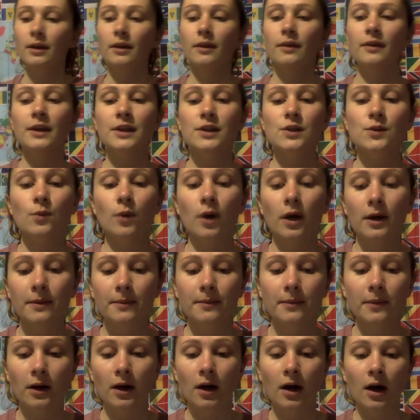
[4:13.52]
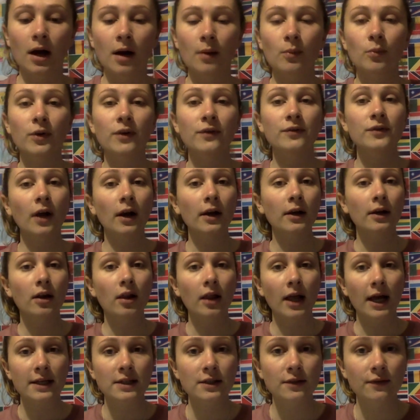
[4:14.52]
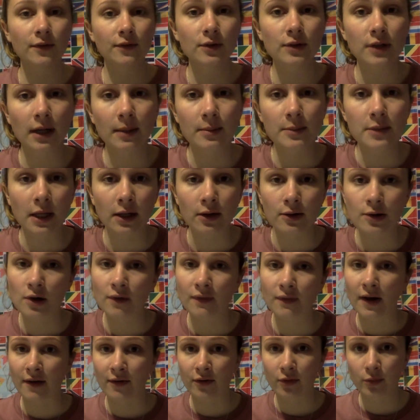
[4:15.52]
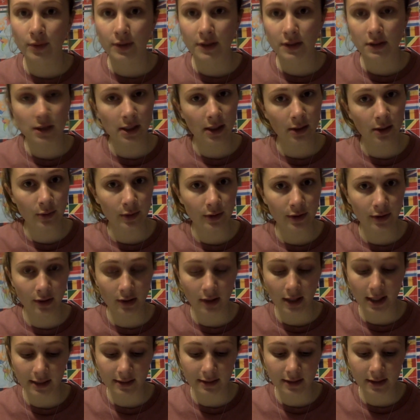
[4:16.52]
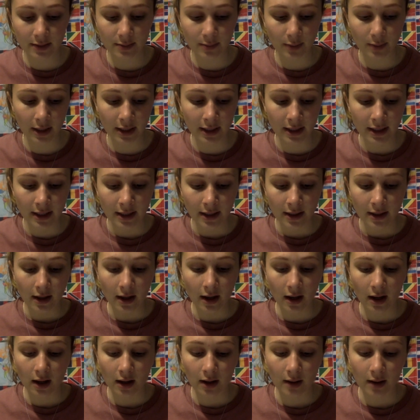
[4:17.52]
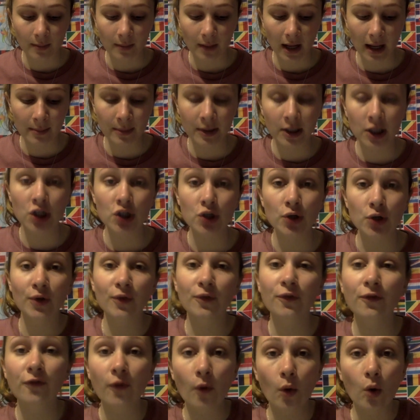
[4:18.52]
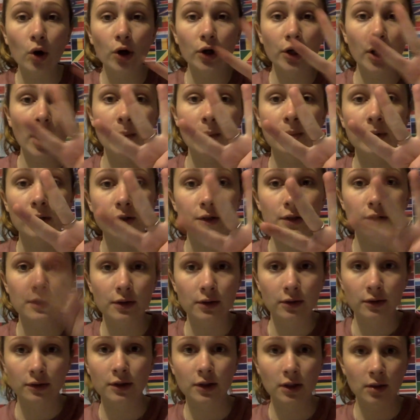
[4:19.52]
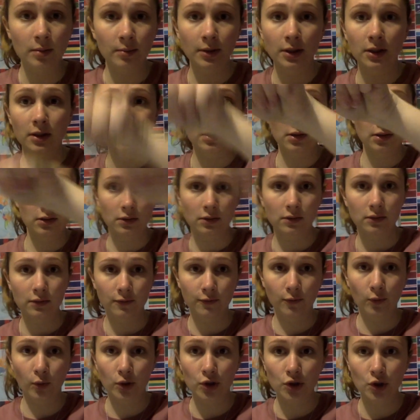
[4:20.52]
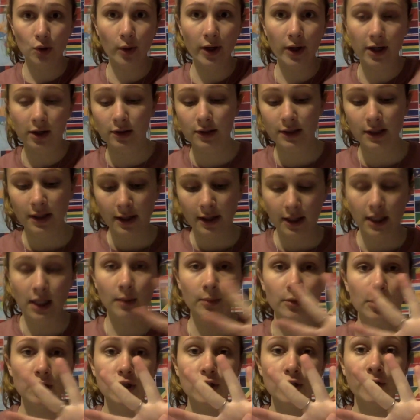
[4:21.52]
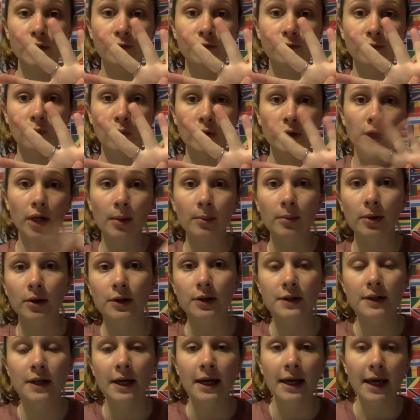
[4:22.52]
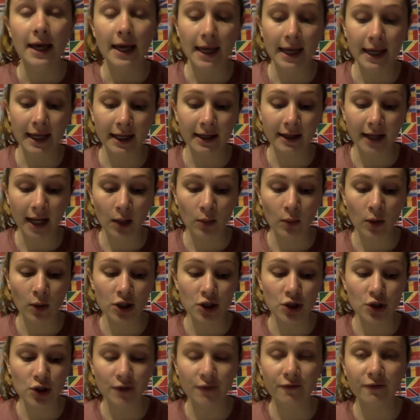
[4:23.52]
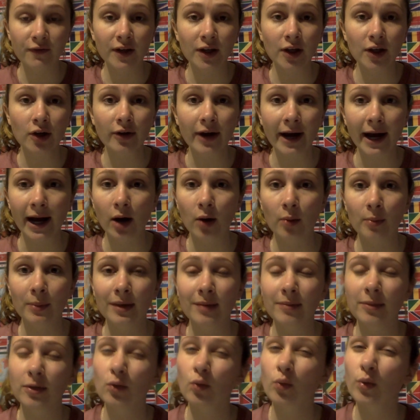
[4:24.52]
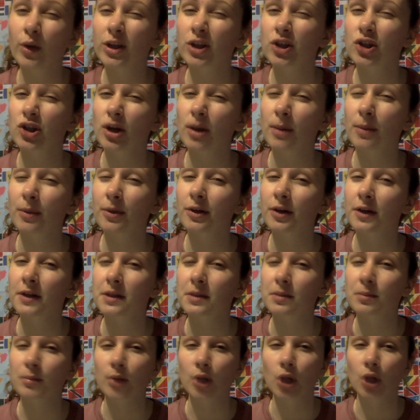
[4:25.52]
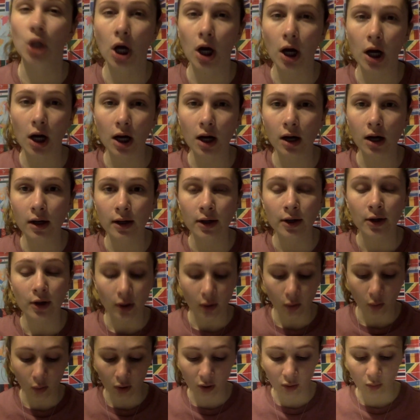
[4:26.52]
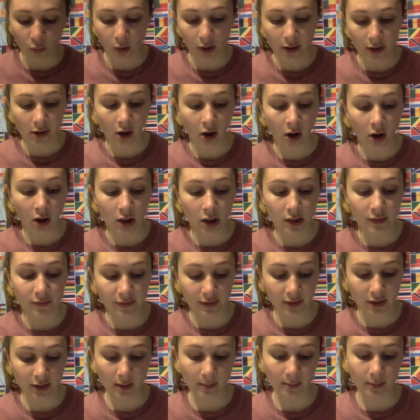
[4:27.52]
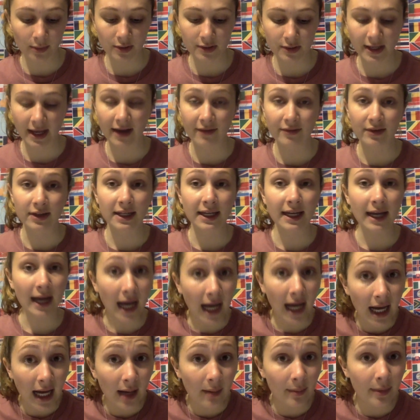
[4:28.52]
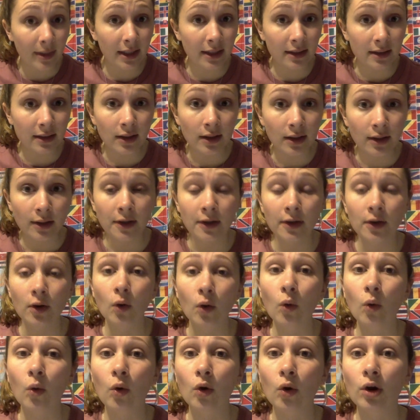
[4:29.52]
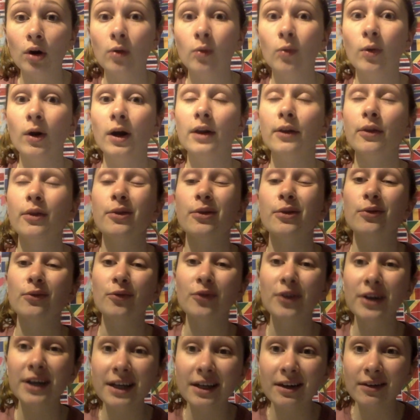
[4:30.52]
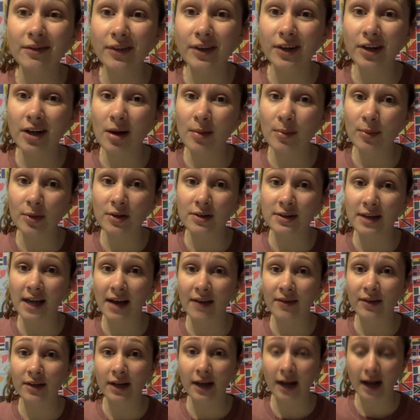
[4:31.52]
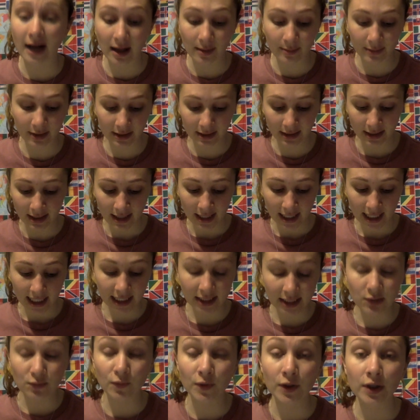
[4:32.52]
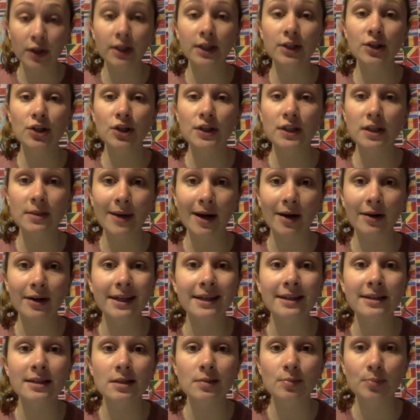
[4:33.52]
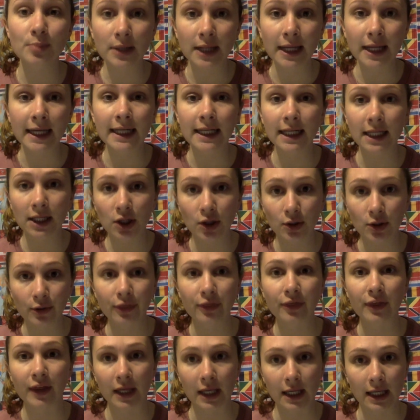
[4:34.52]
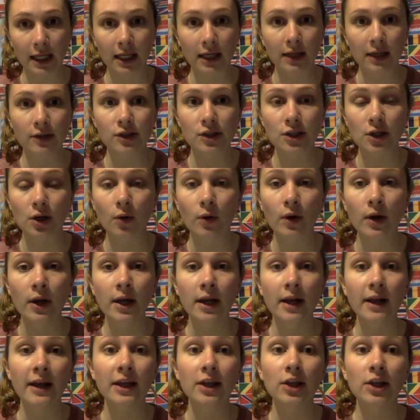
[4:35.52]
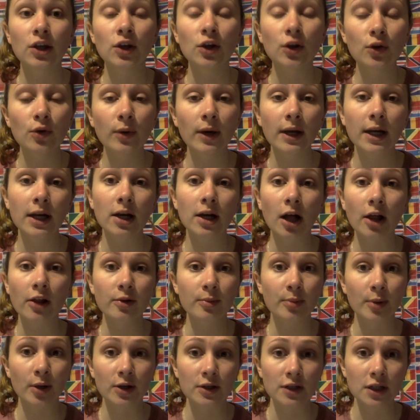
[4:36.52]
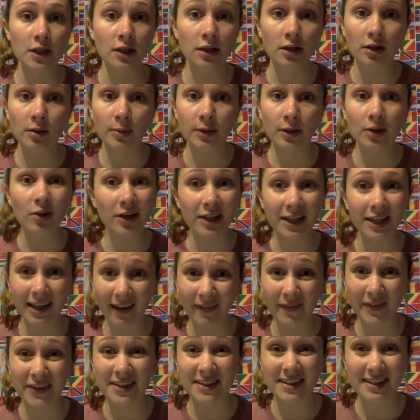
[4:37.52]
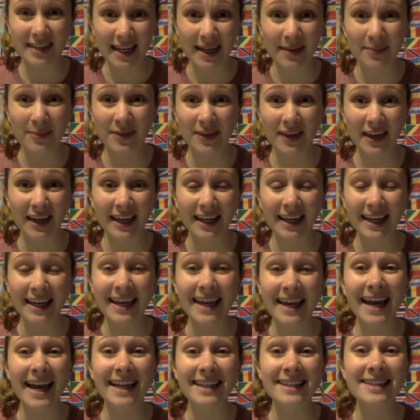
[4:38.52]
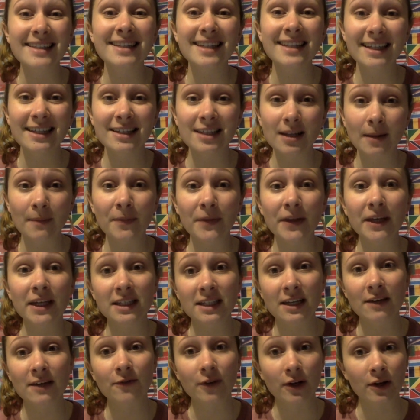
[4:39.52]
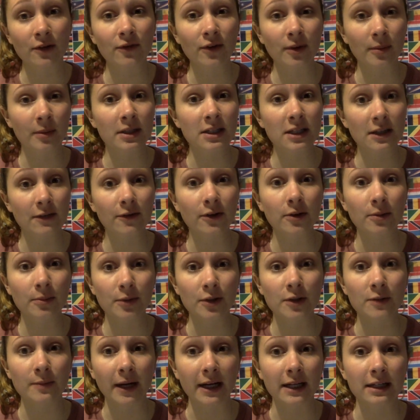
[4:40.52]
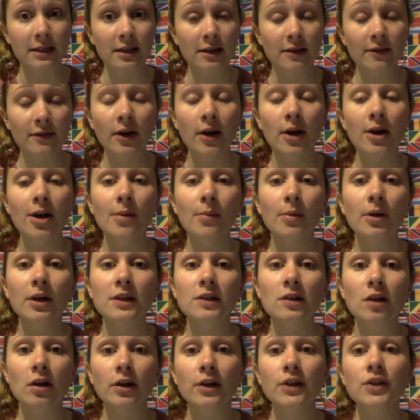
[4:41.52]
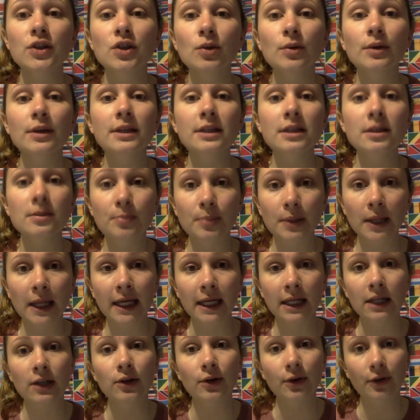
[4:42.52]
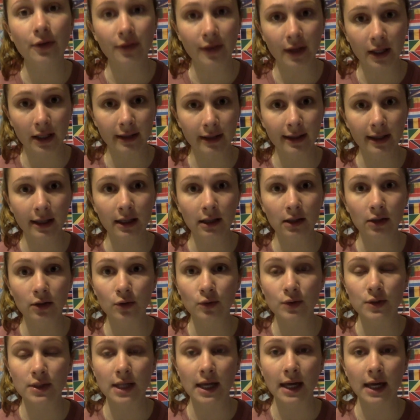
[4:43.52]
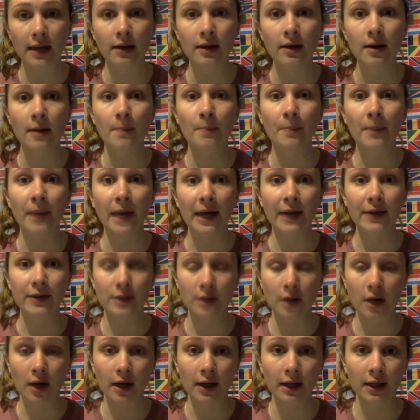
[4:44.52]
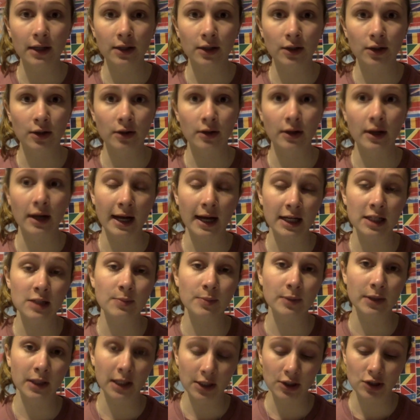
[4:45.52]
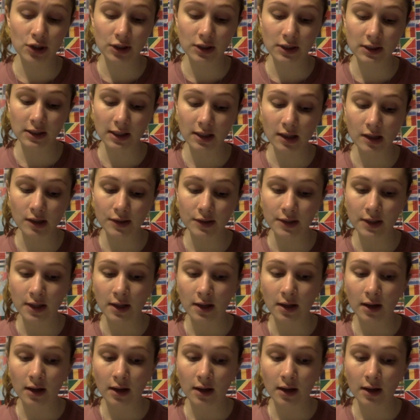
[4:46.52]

This one we've done in class a few times. I don't know if everyone's done it with their classes, but I'm going to show you 4 numbers. There's going to be 4 squares, and I'm going to show you 4 numbers. And I want you to figure out maybe which number doesn't belong, or what all of the numbers have in common, or what 3 of the numbers have in common. It's really just about explaining your thinking. So you and another person could be looking at the same thing and see something different from a different perspective, but as long as you explain your thinking and use that math talk and your explanation skills,